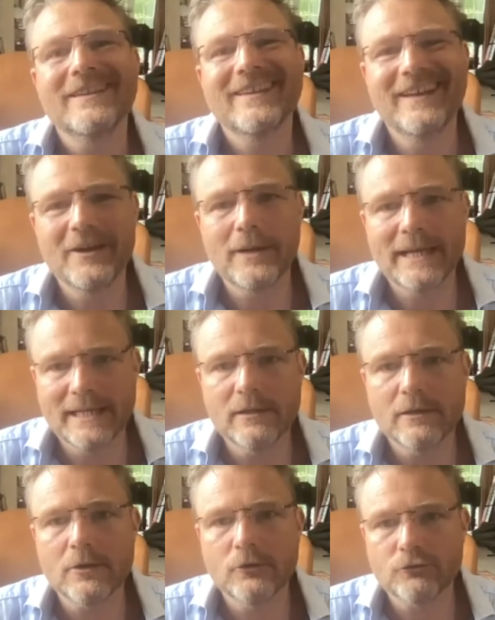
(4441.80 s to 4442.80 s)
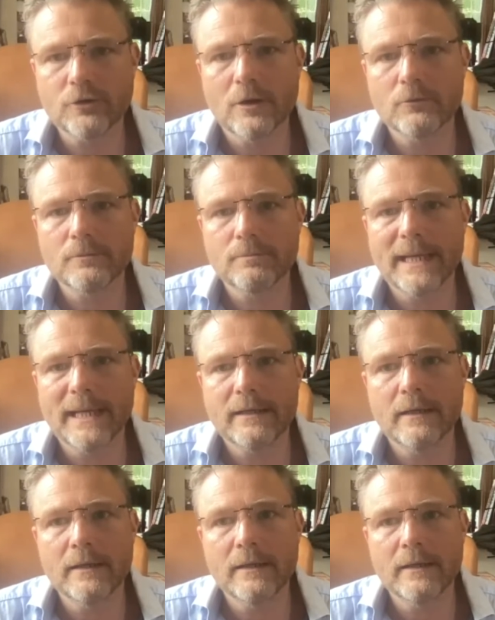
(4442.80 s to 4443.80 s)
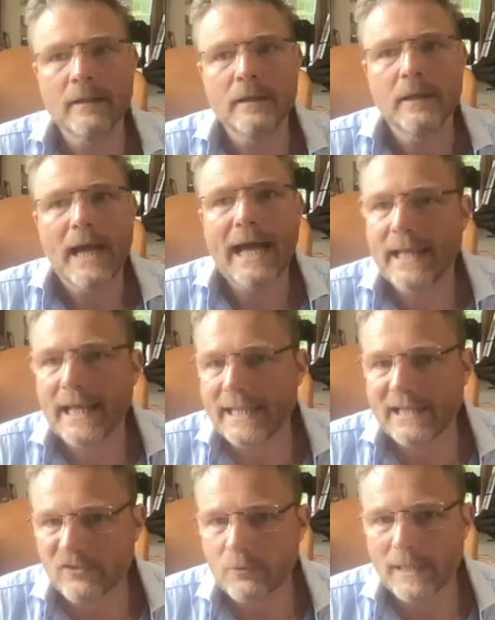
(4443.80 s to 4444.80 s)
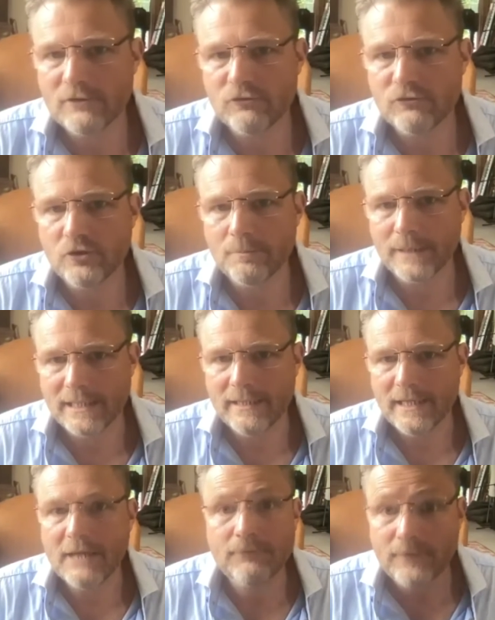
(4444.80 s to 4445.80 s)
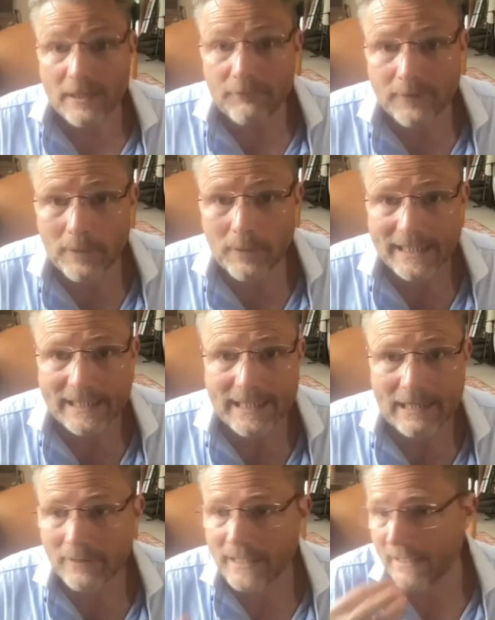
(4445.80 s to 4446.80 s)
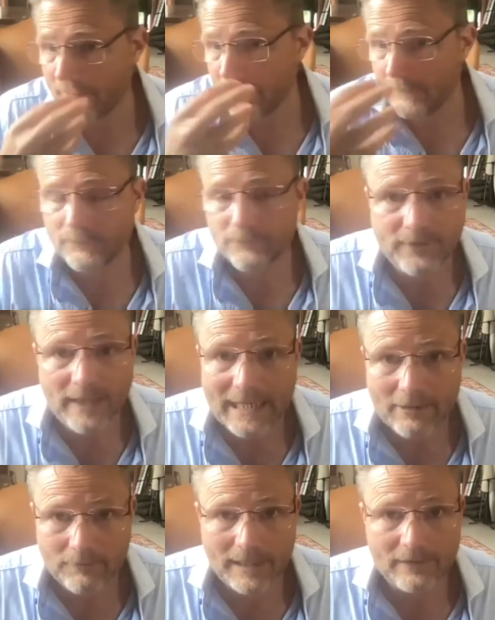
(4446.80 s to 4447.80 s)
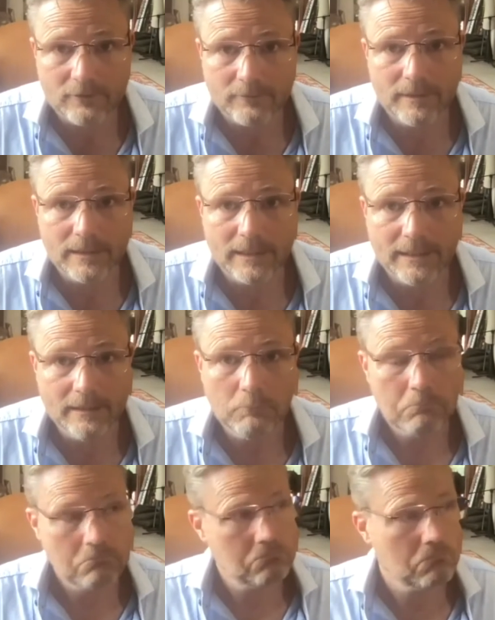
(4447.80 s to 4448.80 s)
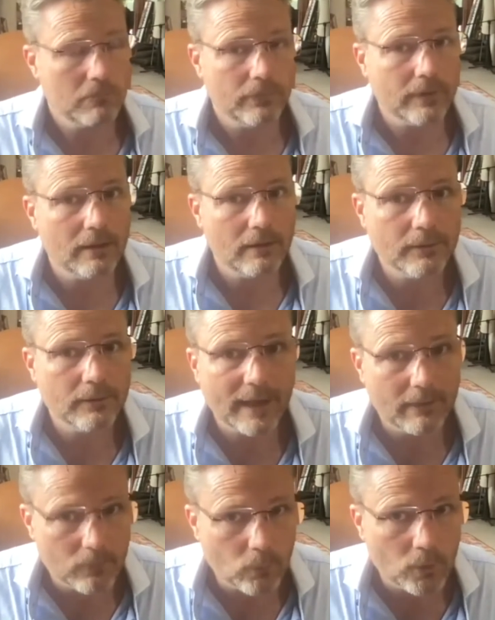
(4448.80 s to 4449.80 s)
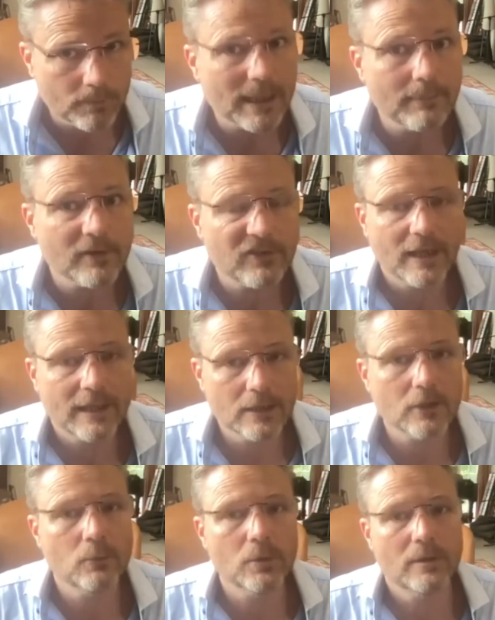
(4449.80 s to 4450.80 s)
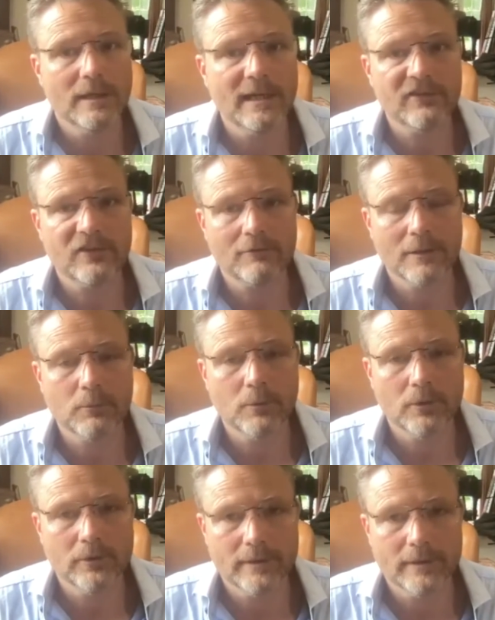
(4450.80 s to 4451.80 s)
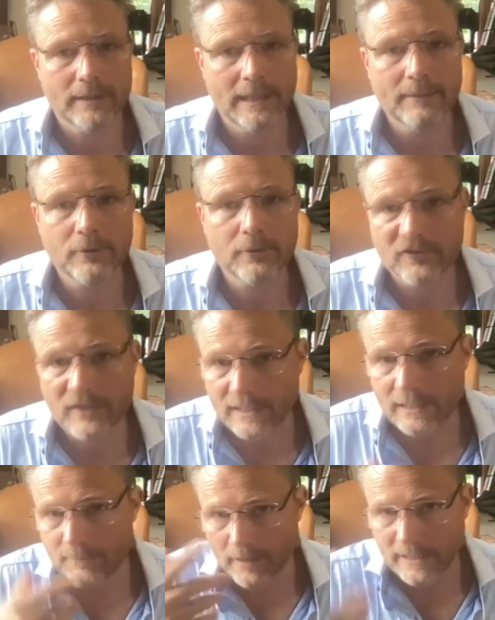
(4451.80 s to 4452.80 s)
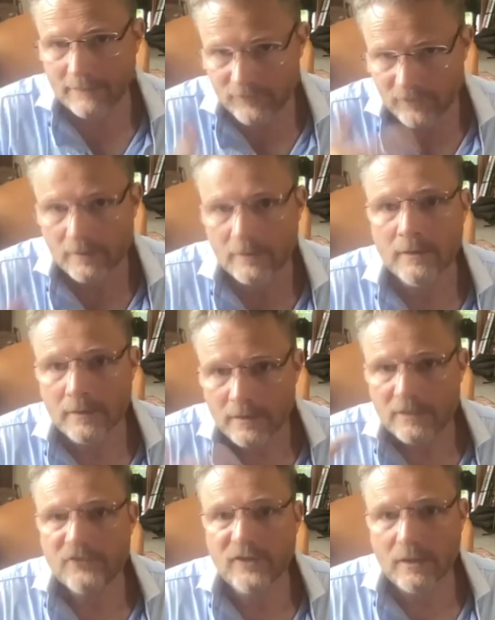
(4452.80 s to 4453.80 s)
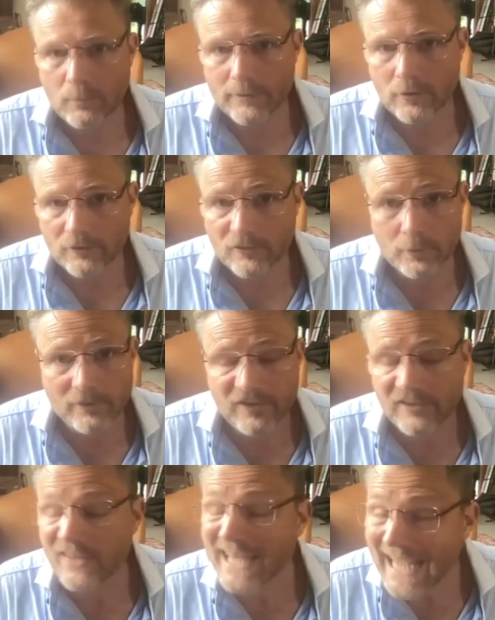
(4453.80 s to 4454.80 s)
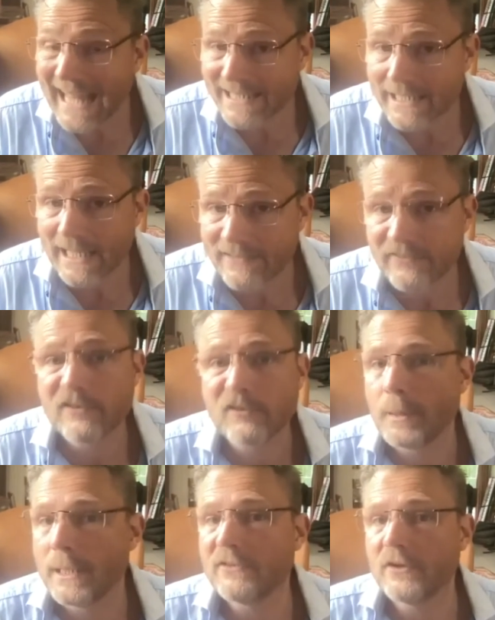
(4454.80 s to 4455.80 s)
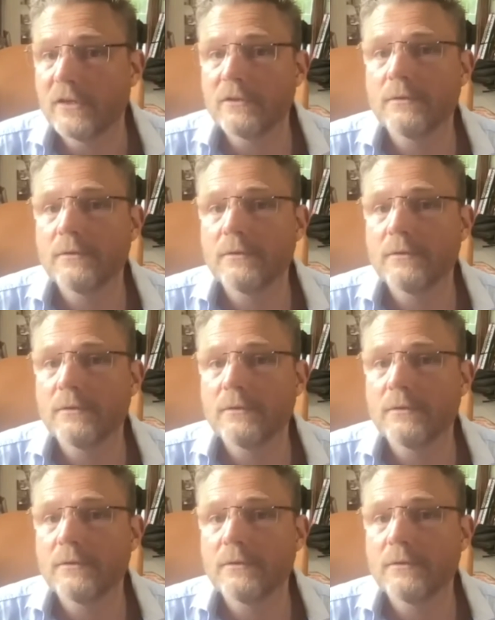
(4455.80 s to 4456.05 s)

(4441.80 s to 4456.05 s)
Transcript: know, and in a controlled manner. And, and that's the way it should be. If if he went in there and that fell out randomly, that that would be a mistake. You wouldn't necessarily want that because then he might have to deal with consequences he hadn't anticipated.